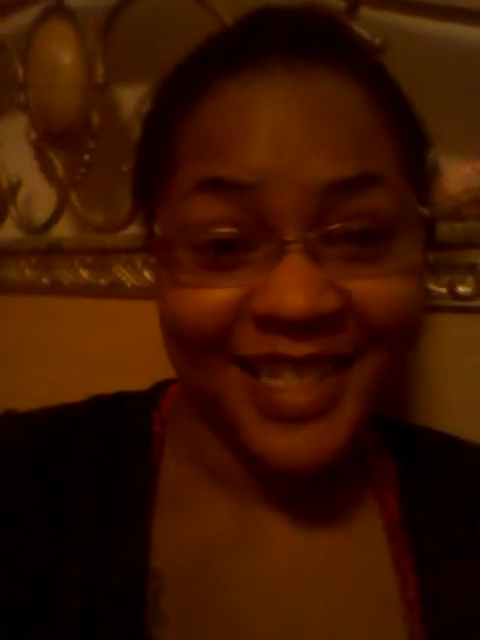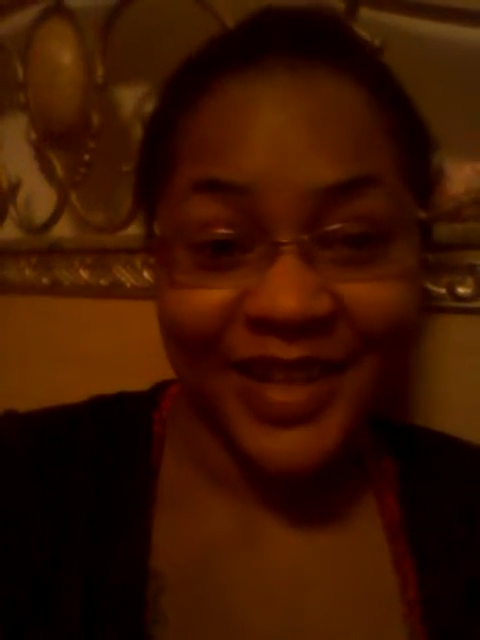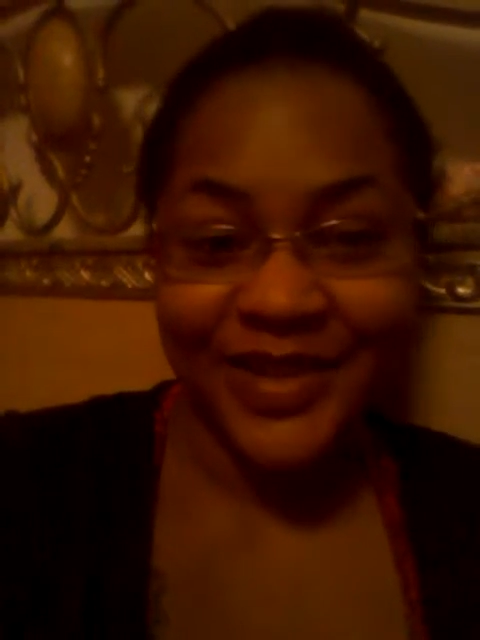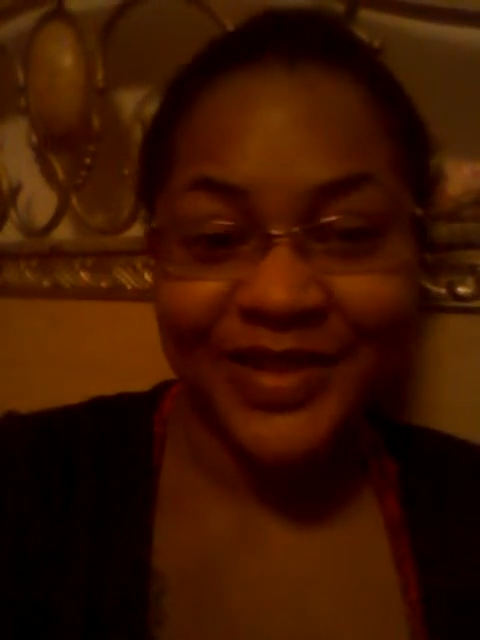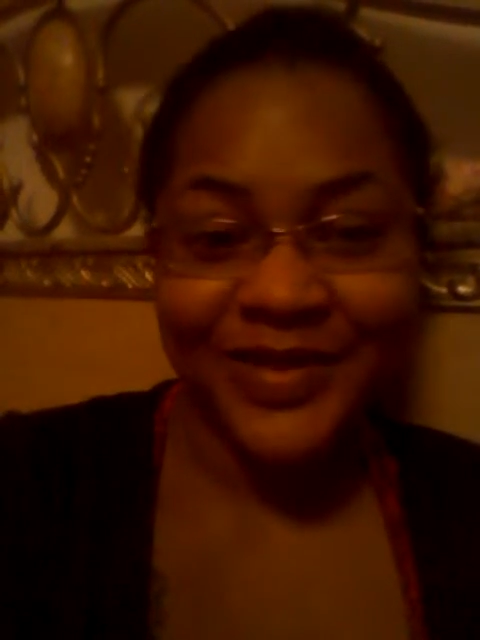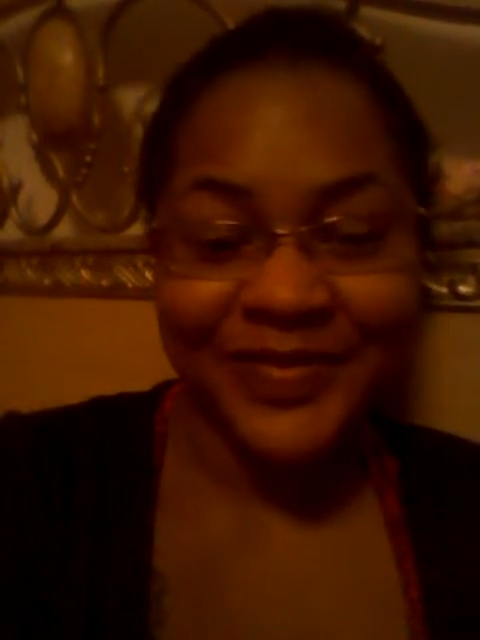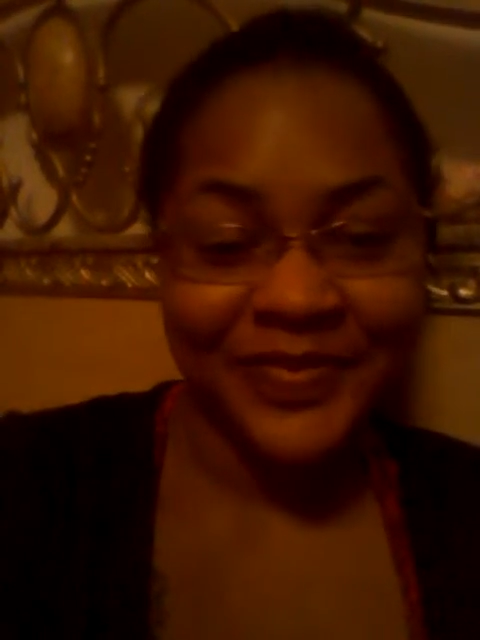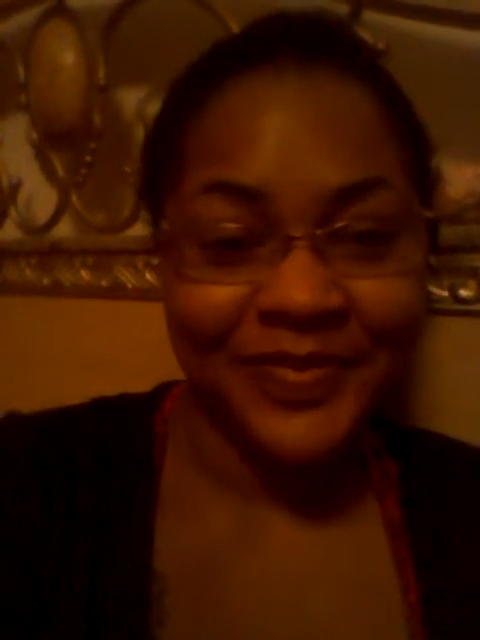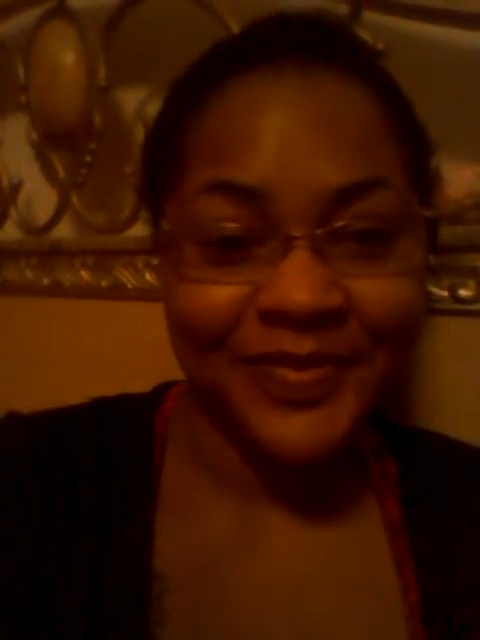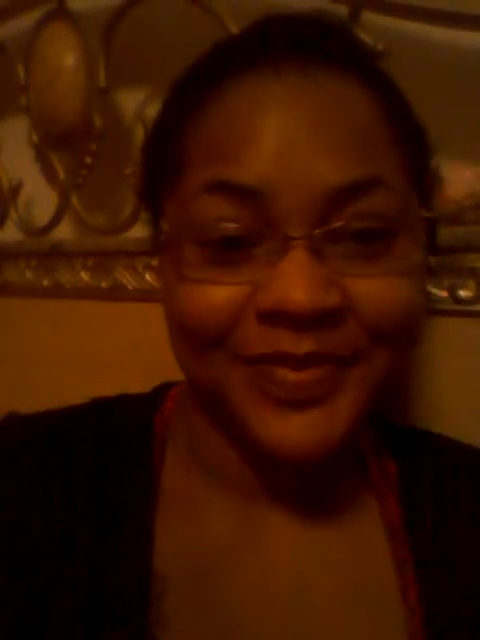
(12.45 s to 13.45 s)
so
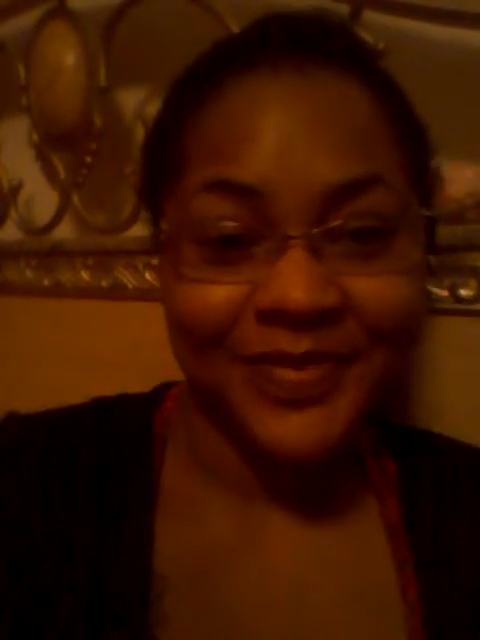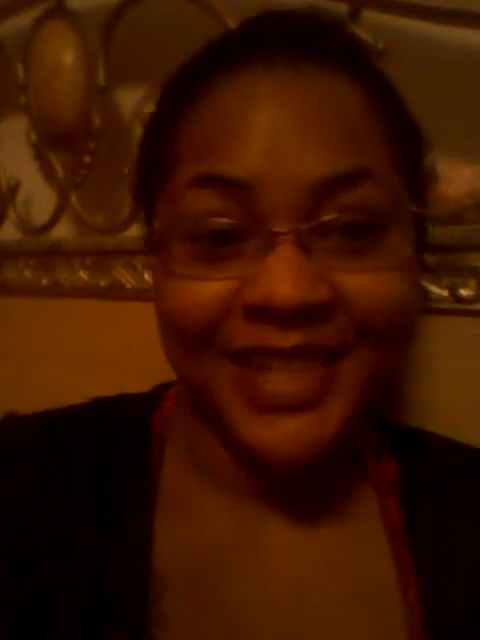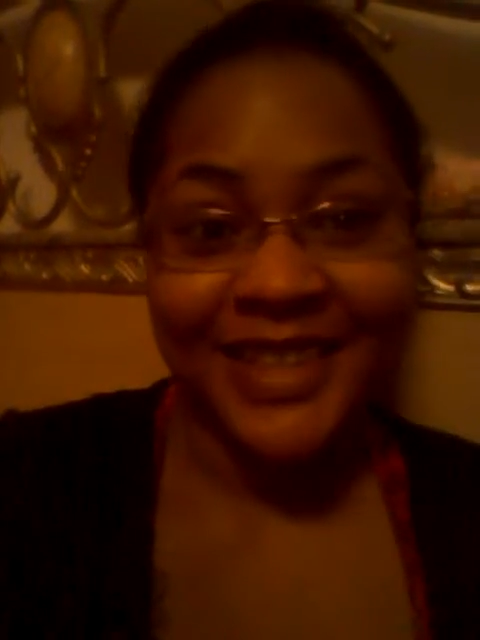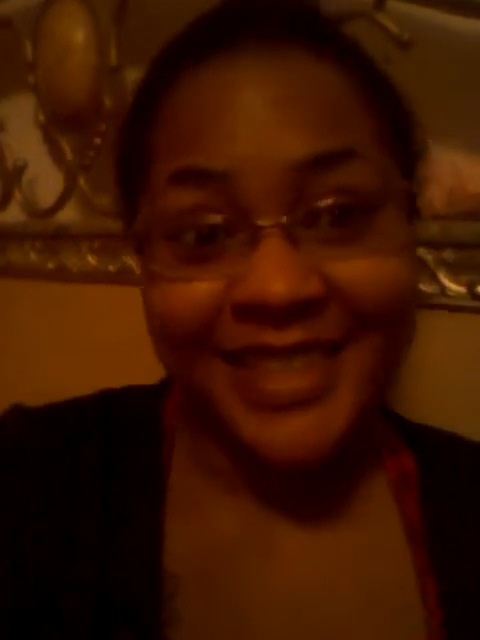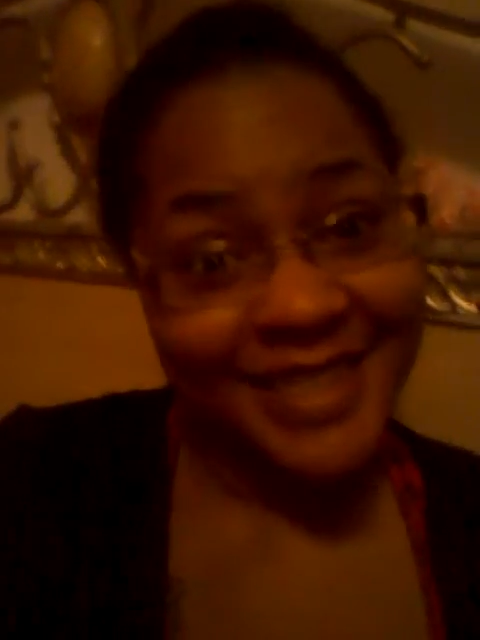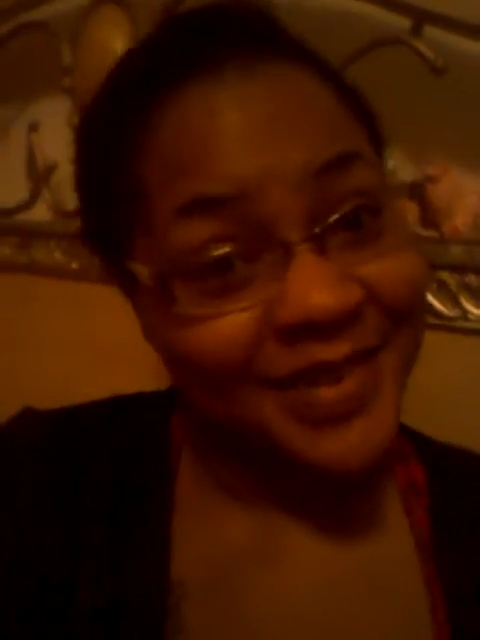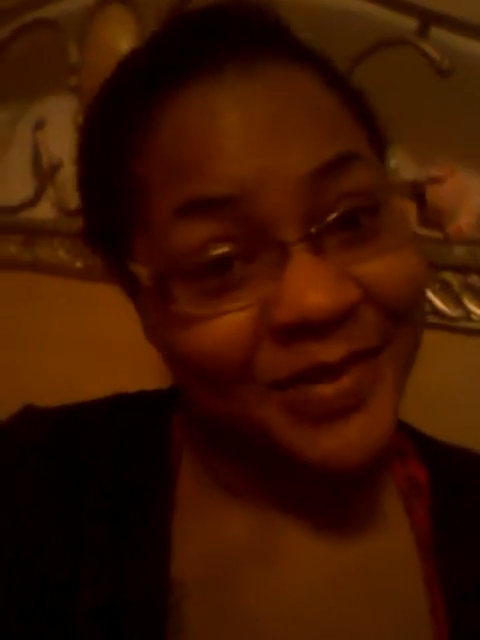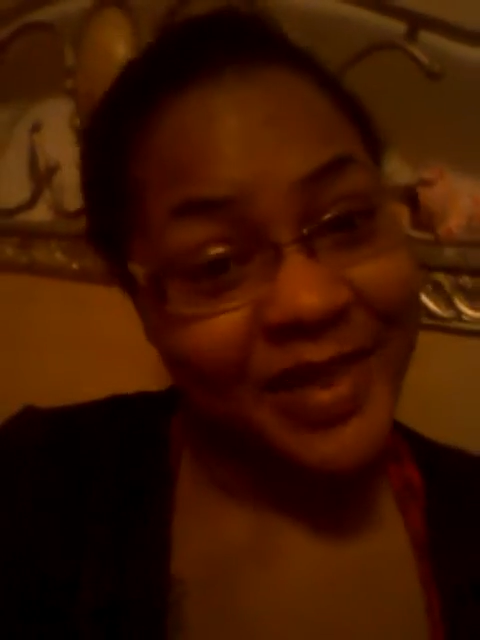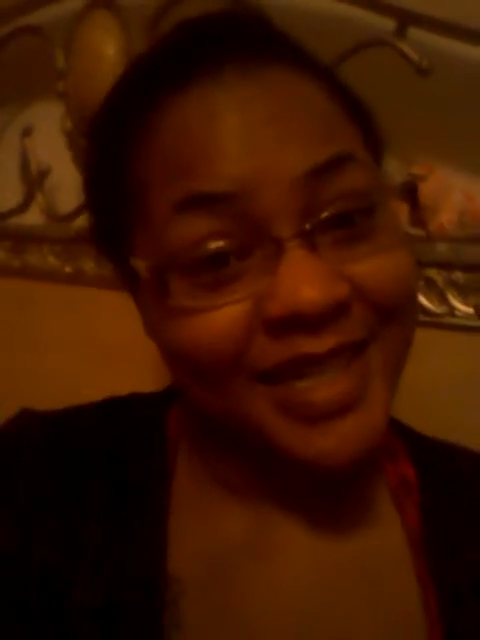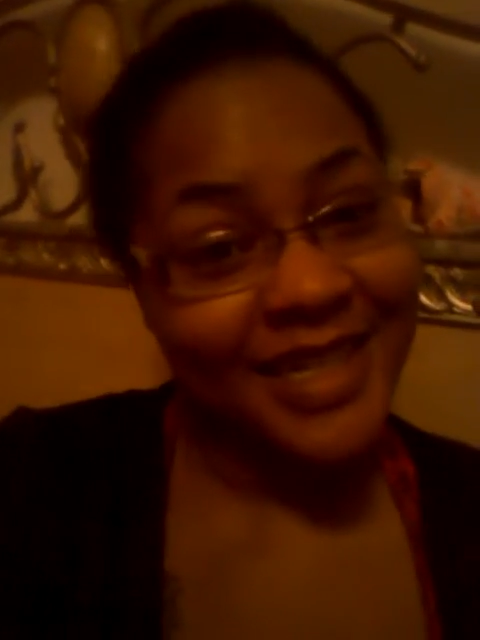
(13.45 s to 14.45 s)
this is
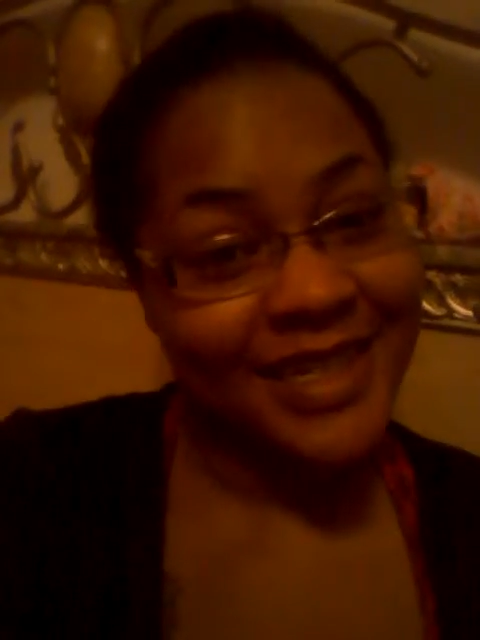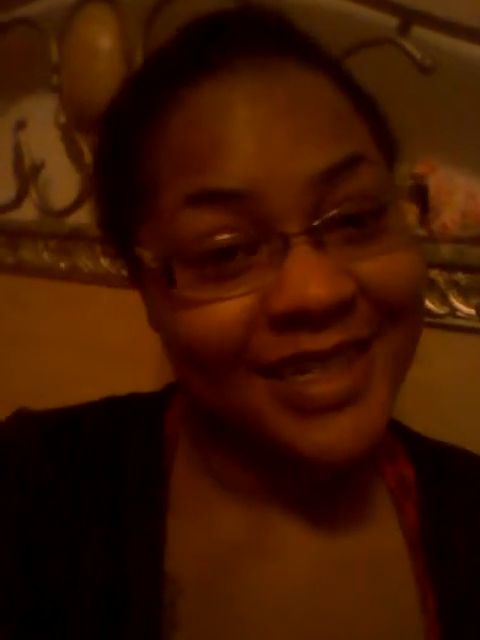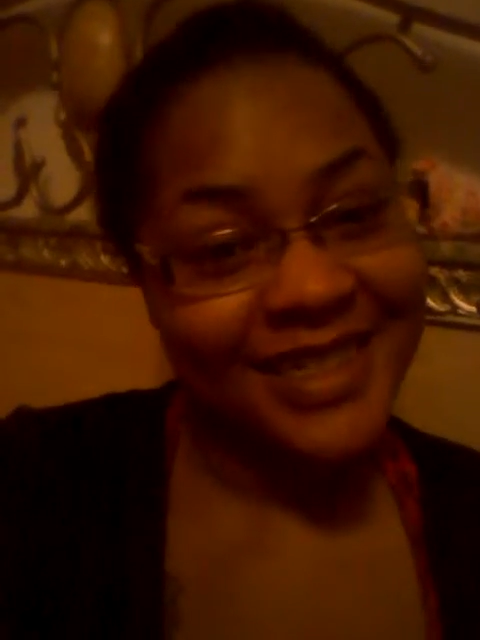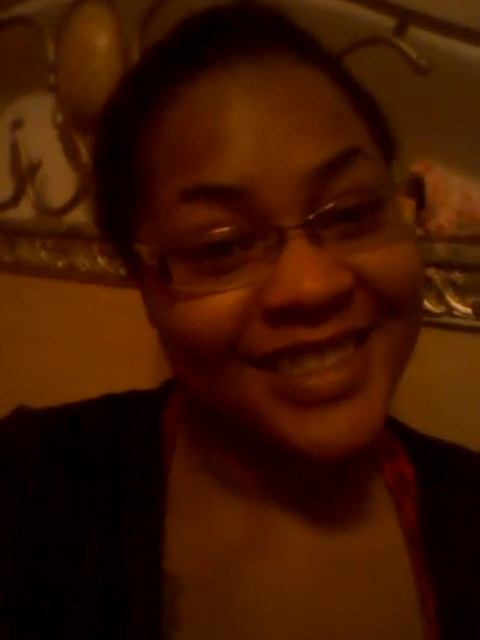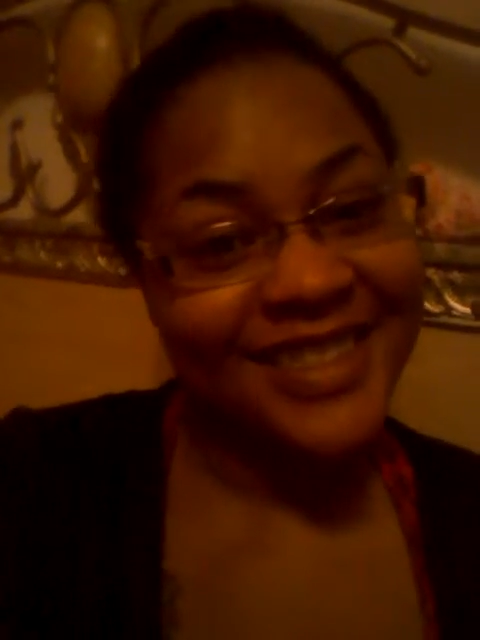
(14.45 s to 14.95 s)
what it is.